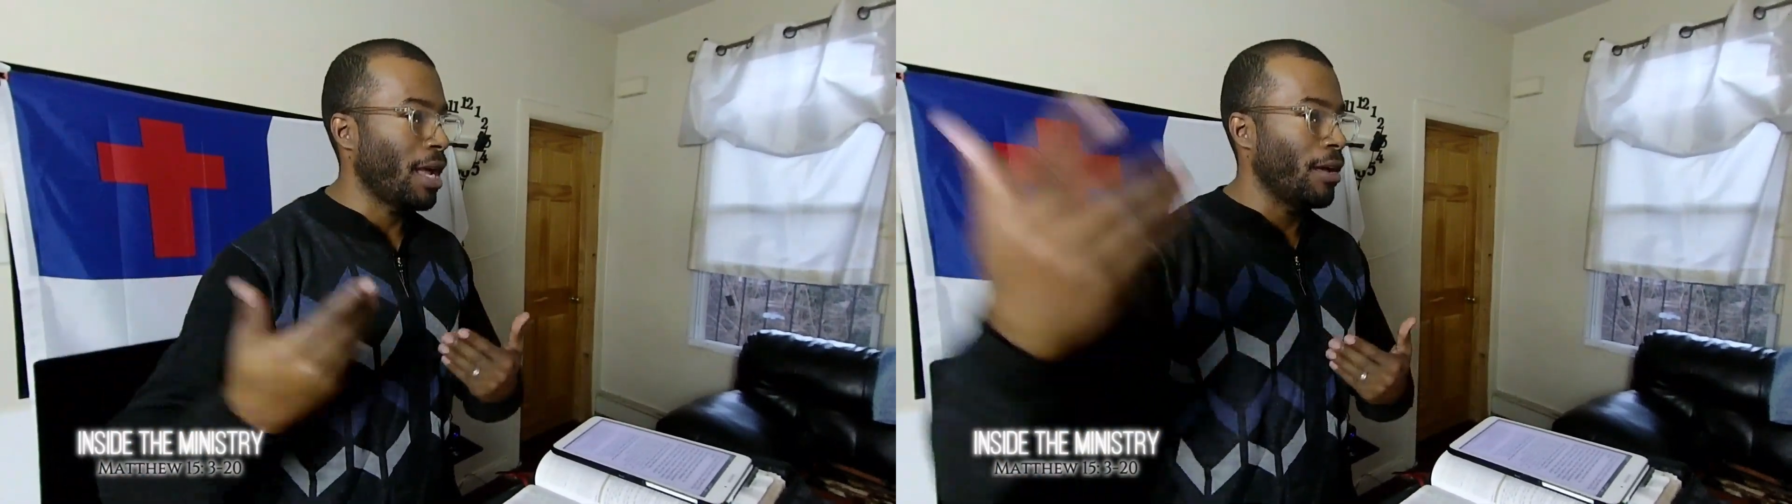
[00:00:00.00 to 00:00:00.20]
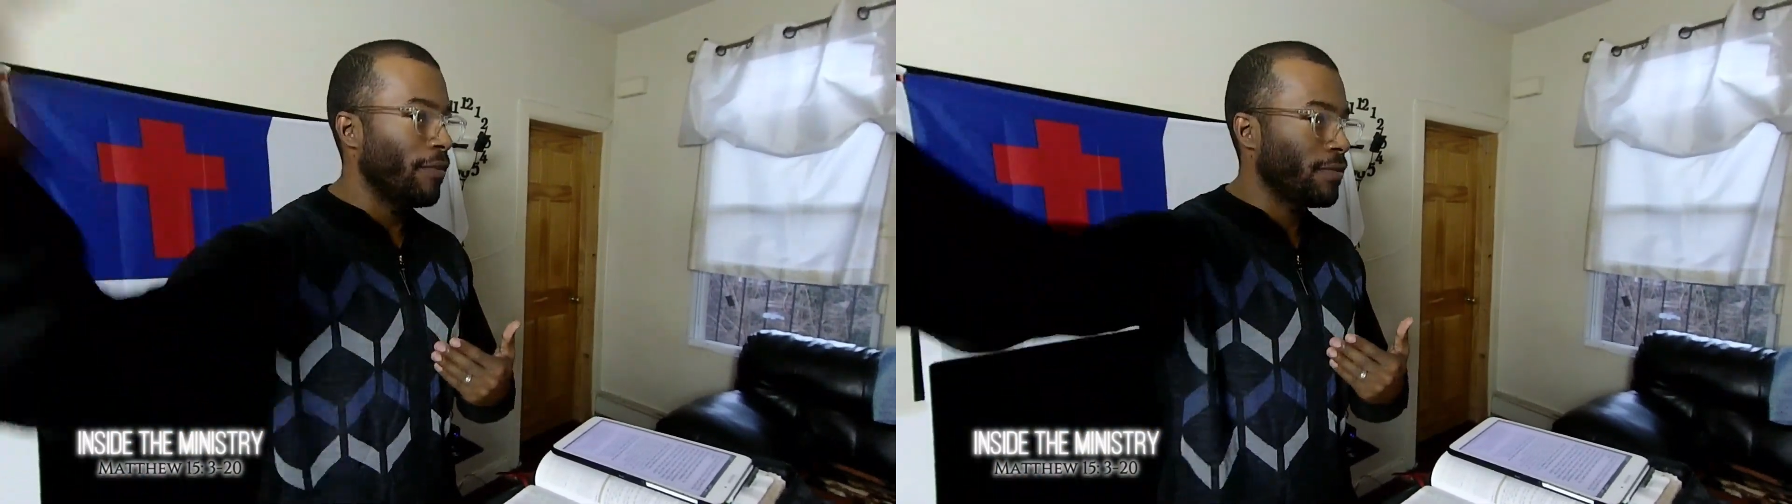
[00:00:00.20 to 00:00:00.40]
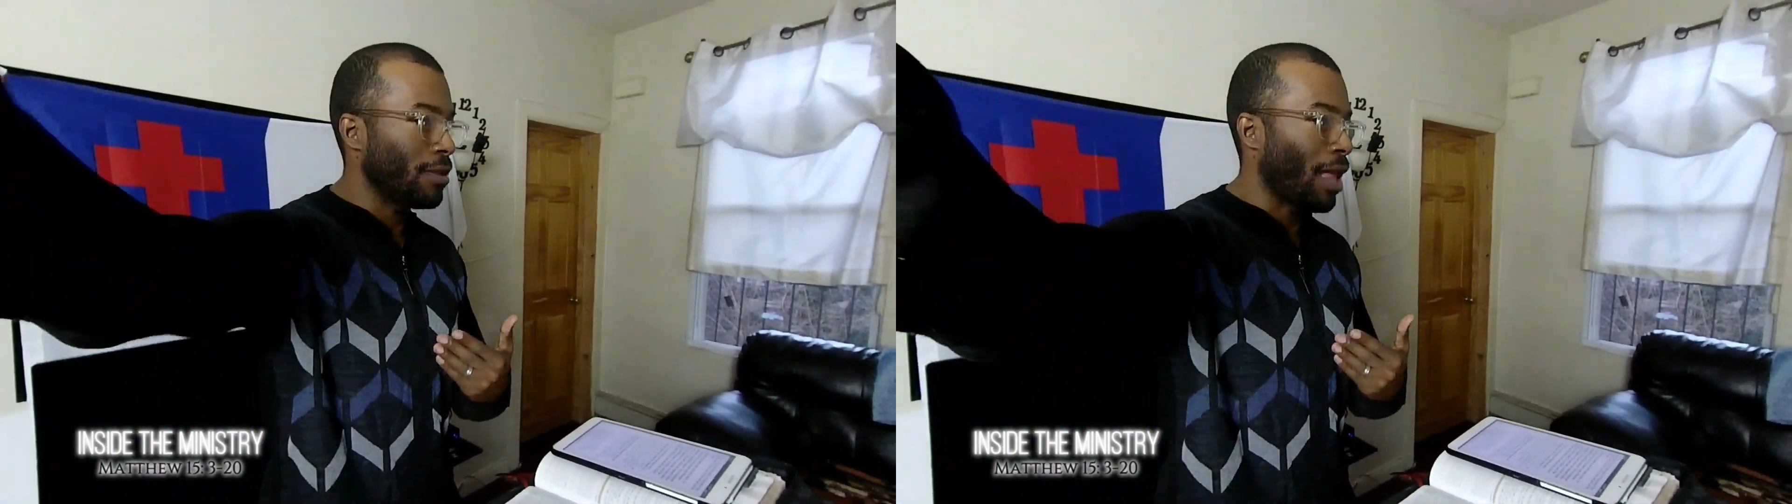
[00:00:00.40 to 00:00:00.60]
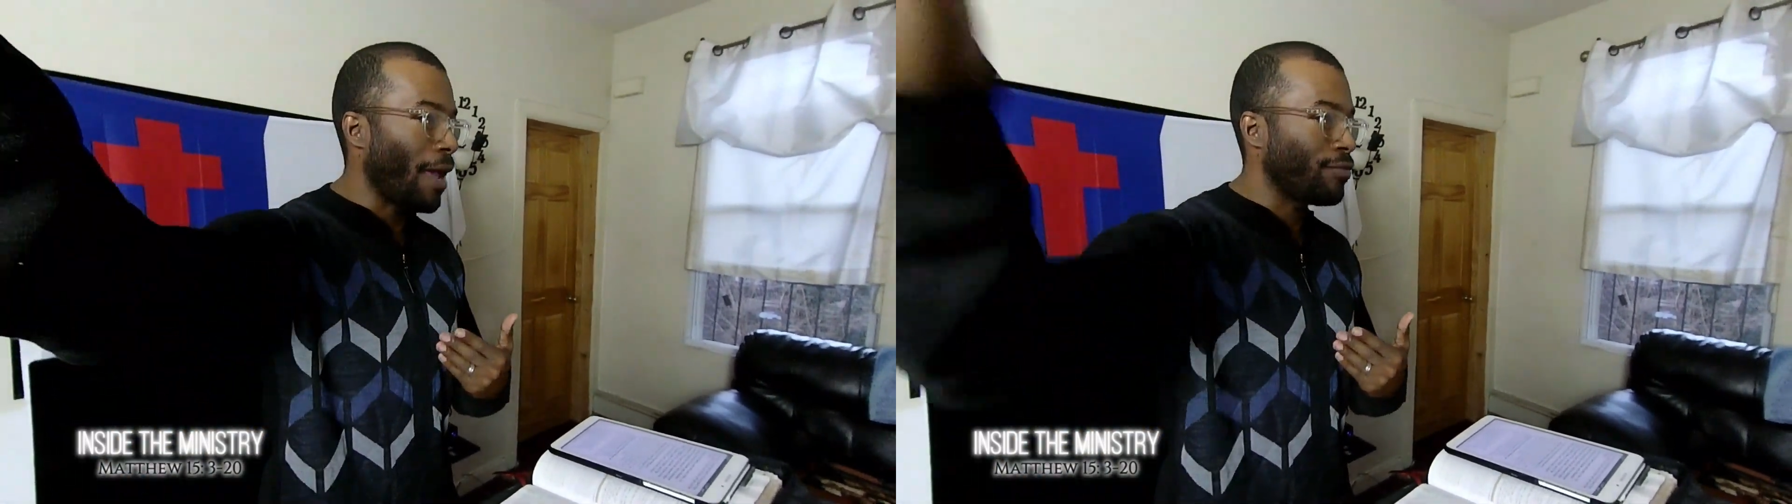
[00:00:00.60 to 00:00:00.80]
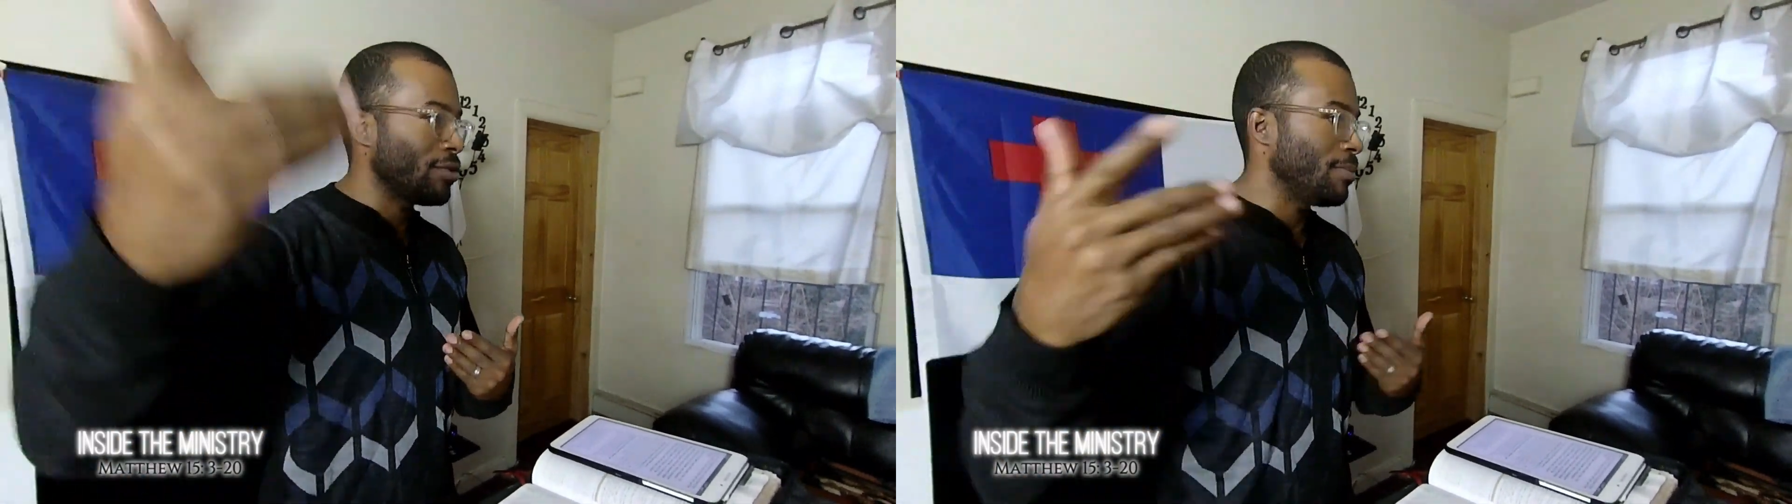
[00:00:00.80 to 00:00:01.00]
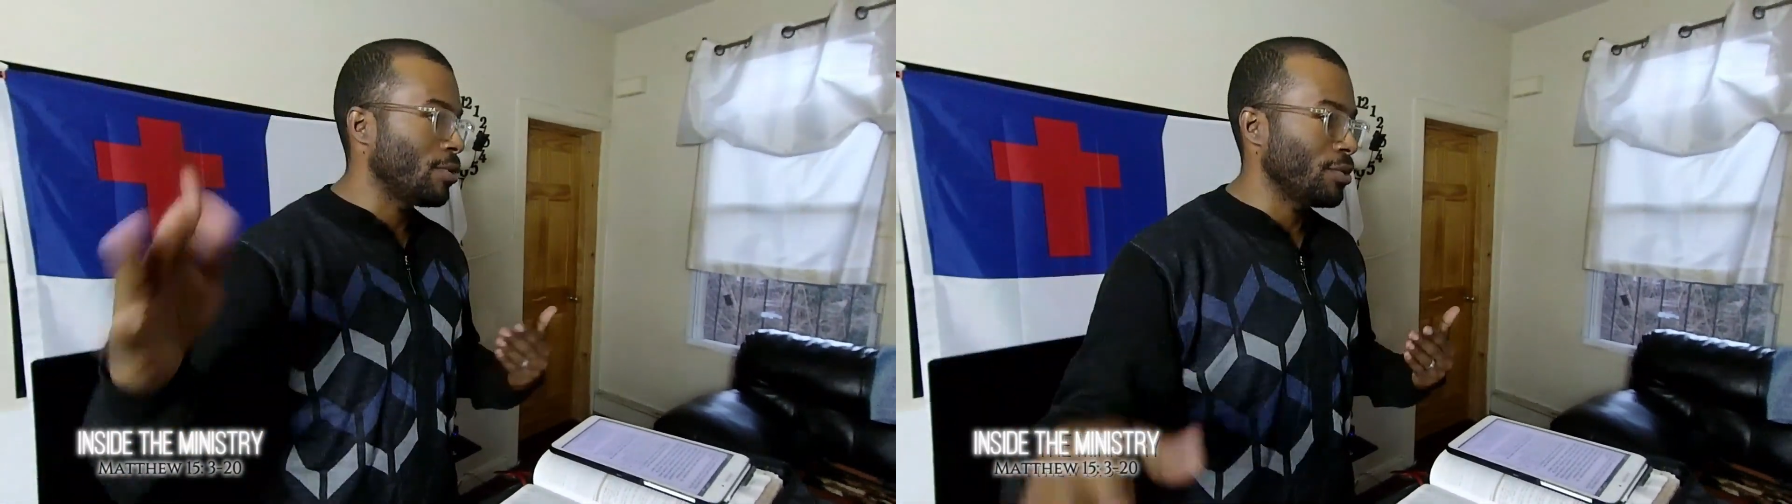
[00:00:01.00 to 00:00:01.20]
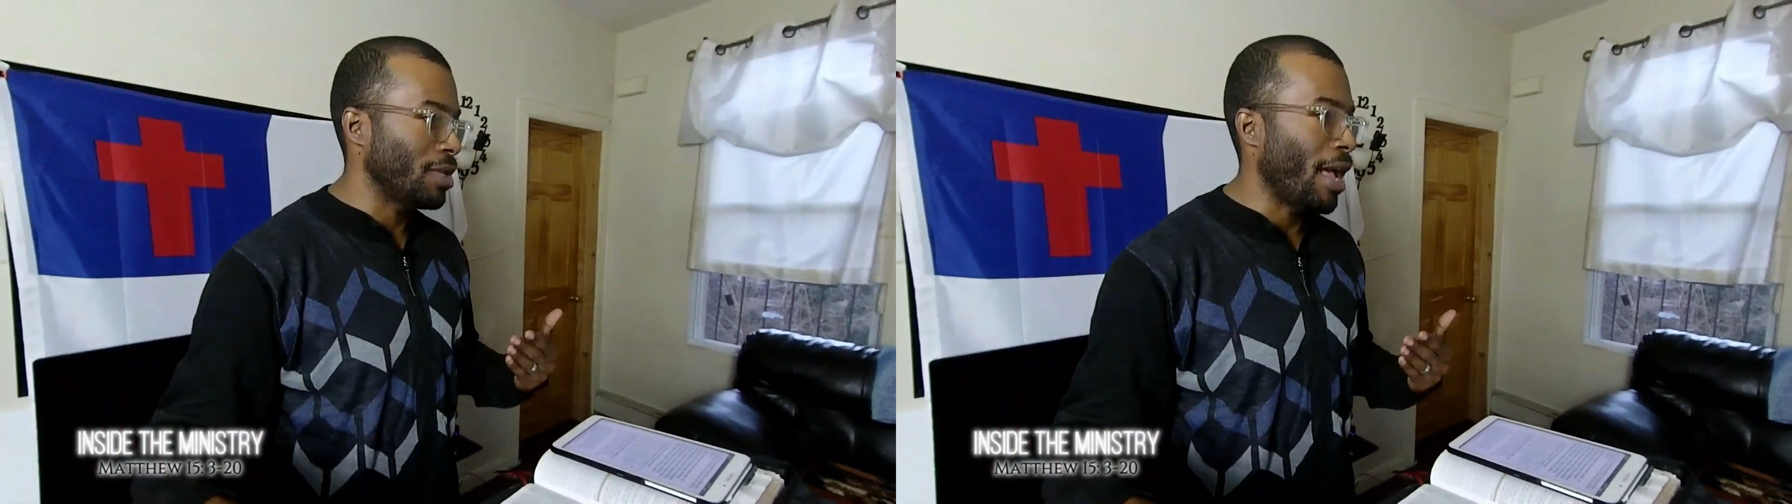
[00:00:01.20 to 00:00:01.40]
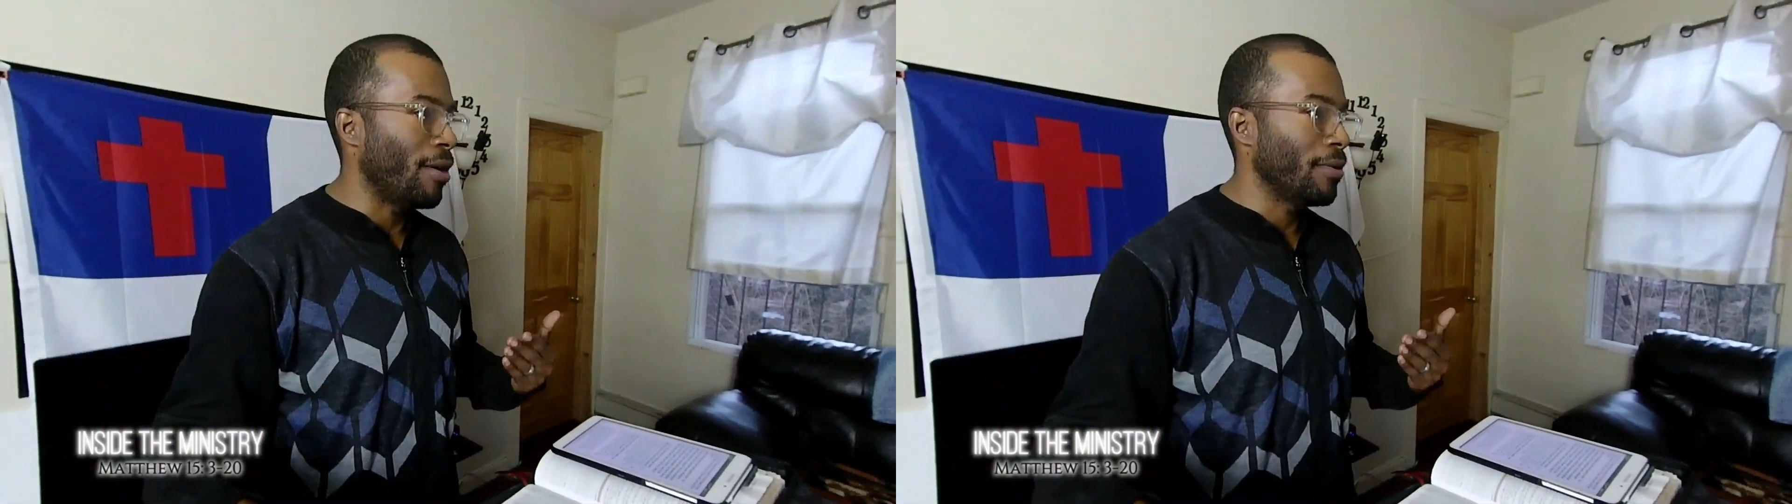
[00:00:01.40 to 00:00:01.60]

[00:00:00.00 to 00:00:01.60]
now if the live stream goes down.